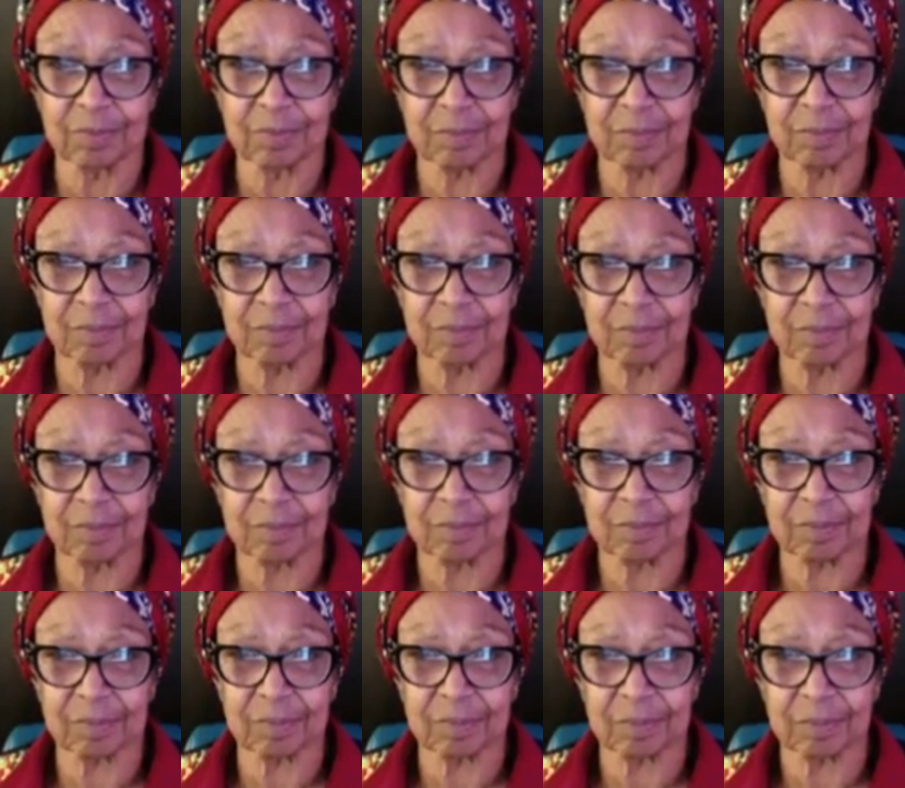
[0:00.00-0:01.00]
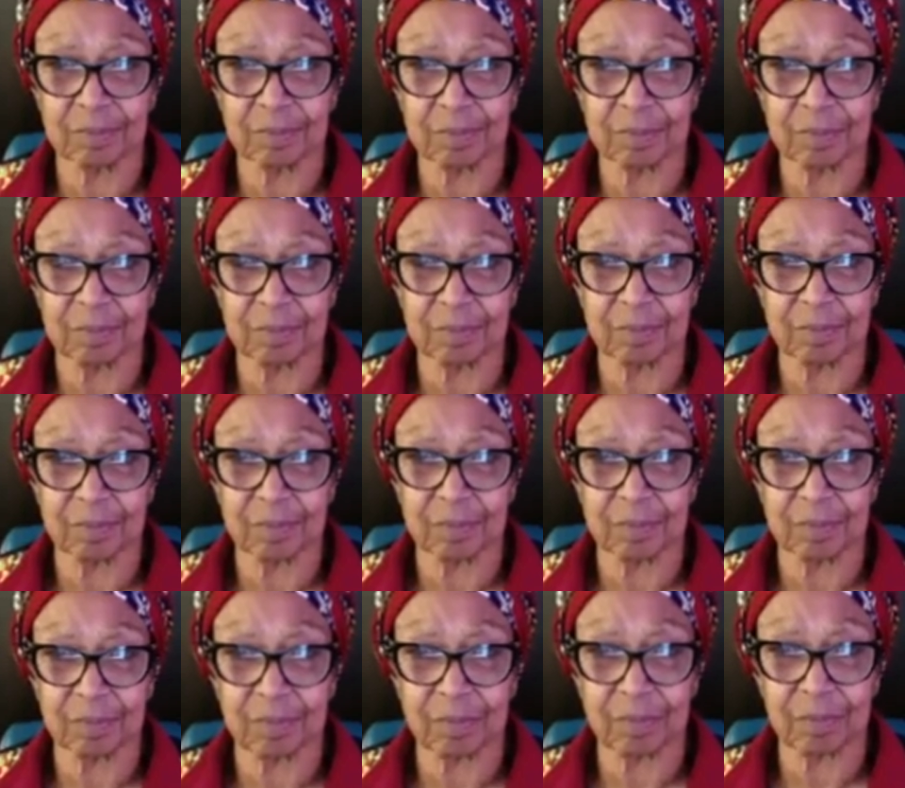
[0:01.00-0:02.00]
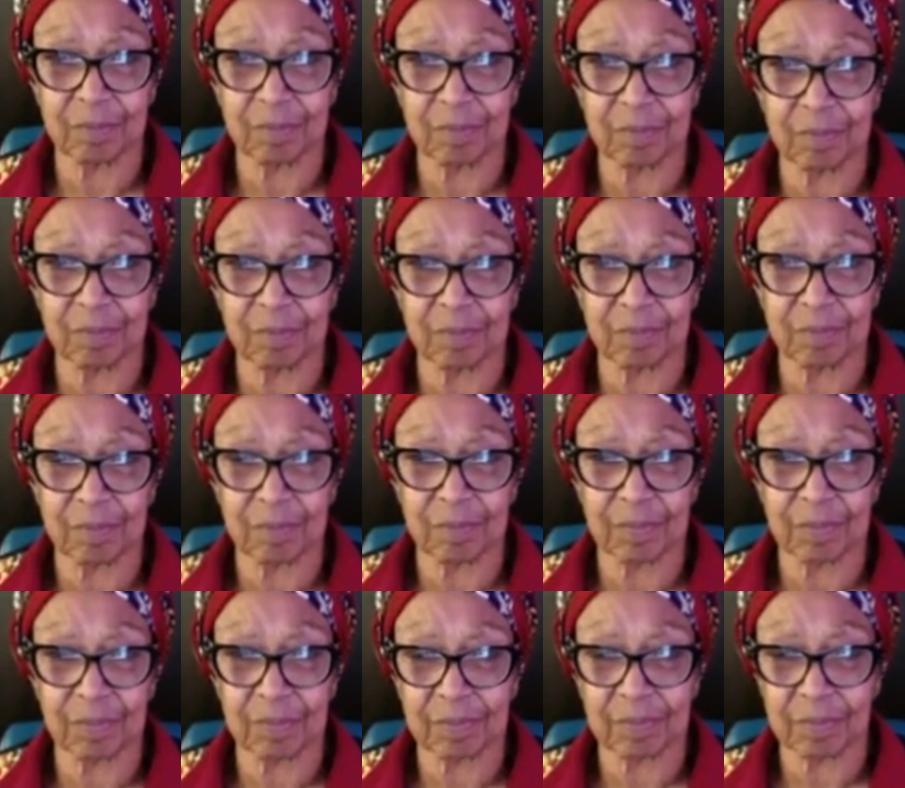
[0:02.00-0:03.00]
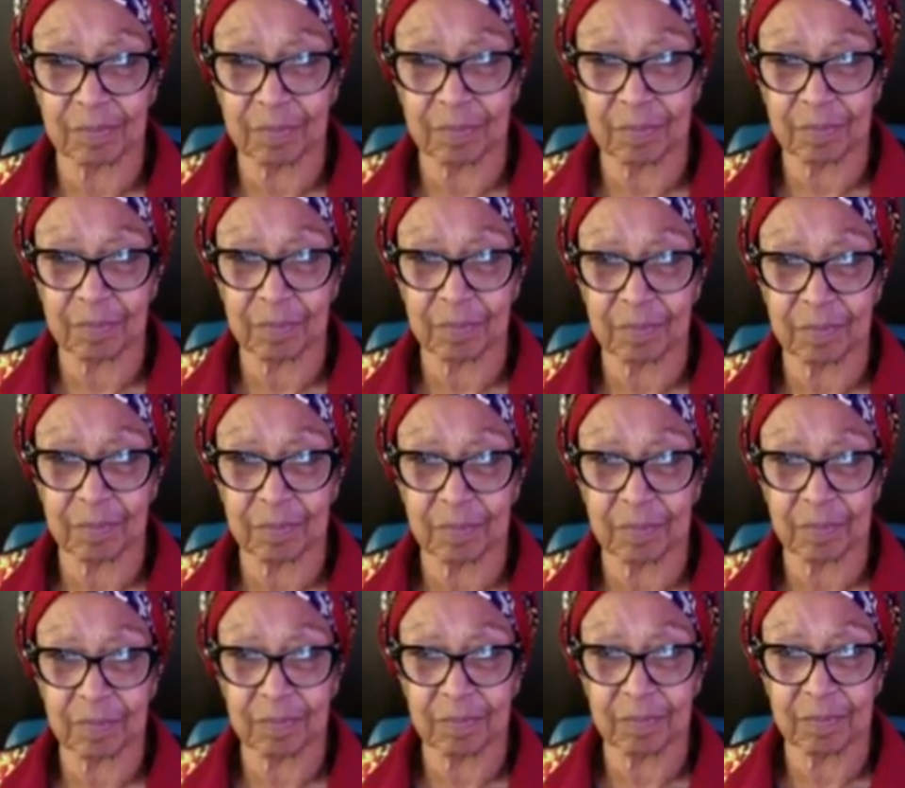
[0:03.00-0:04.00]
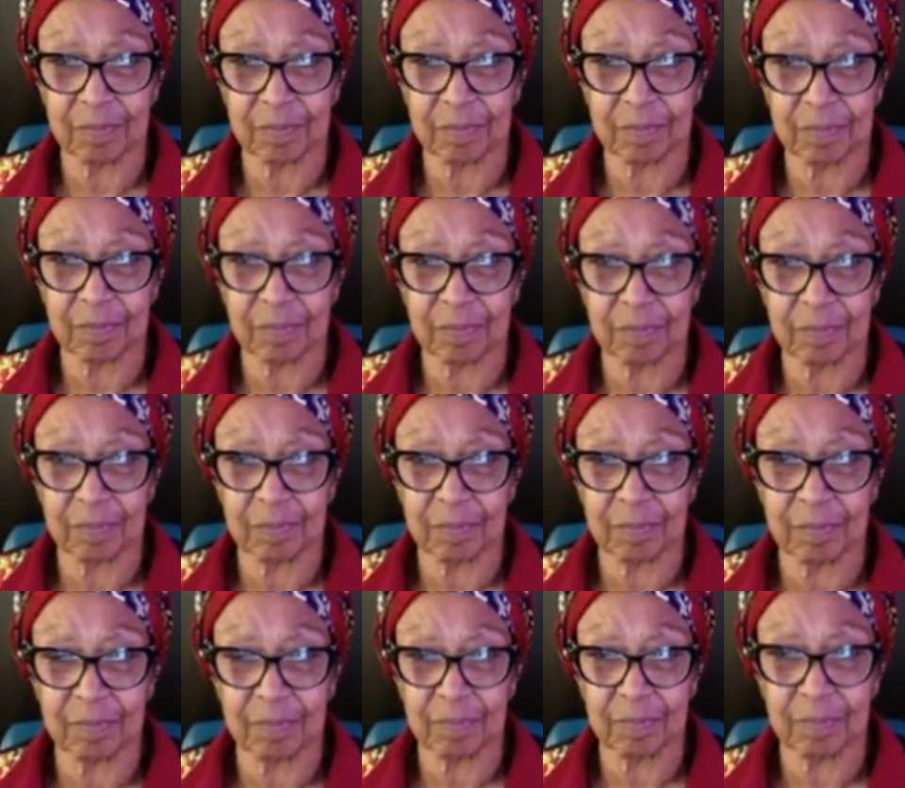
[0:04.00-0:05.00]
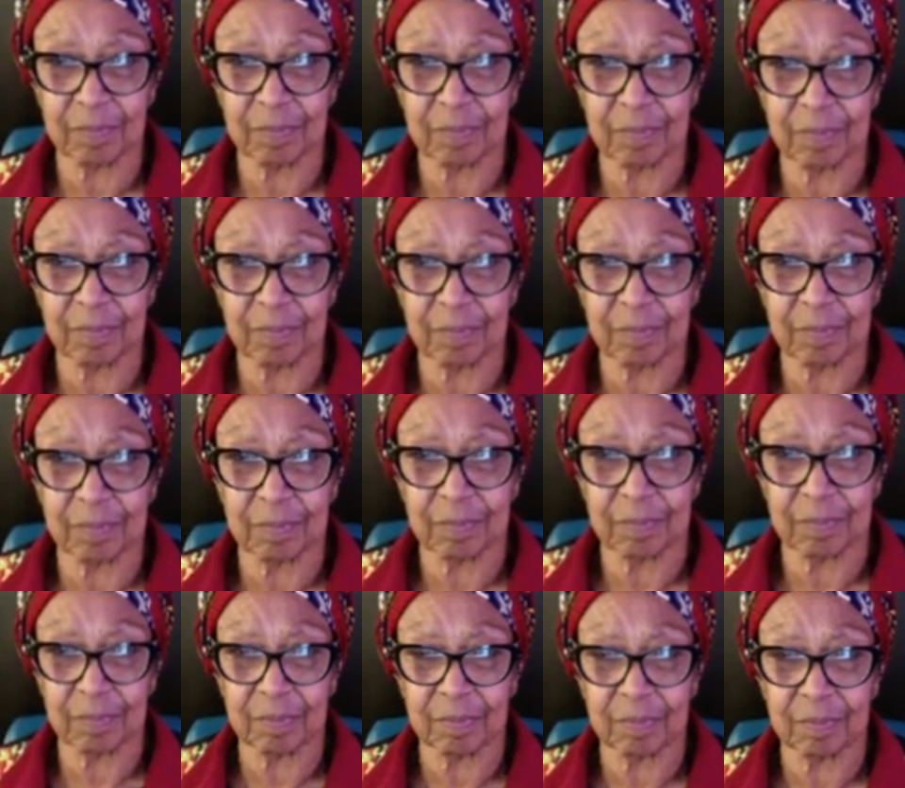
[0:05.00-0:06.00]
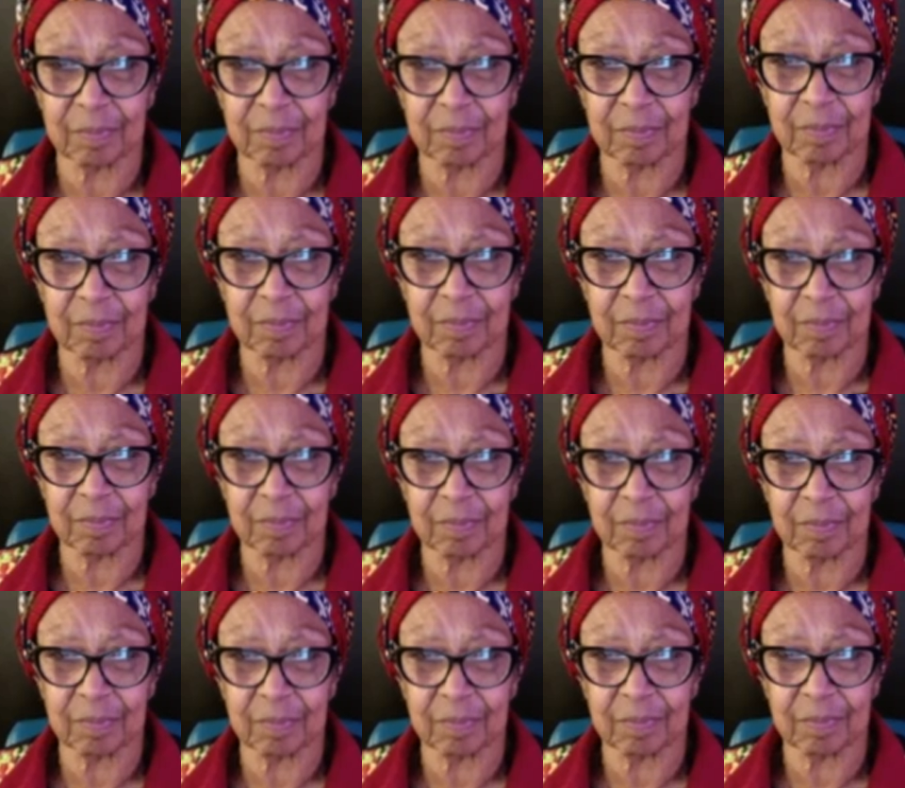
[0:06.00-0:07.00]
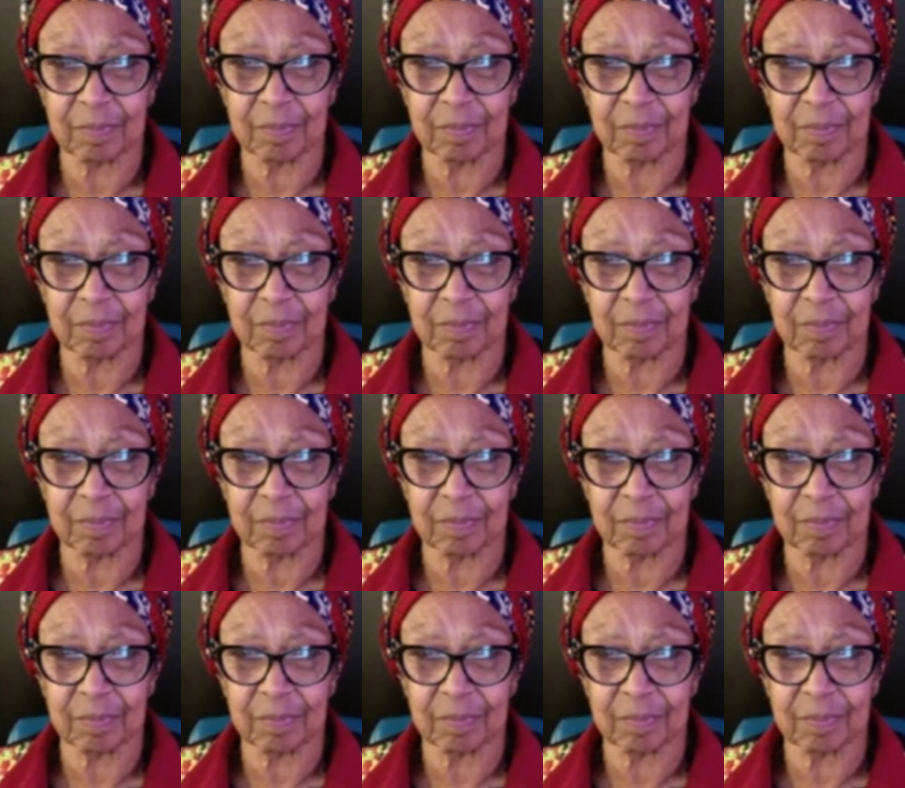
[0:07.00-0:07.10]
(silent)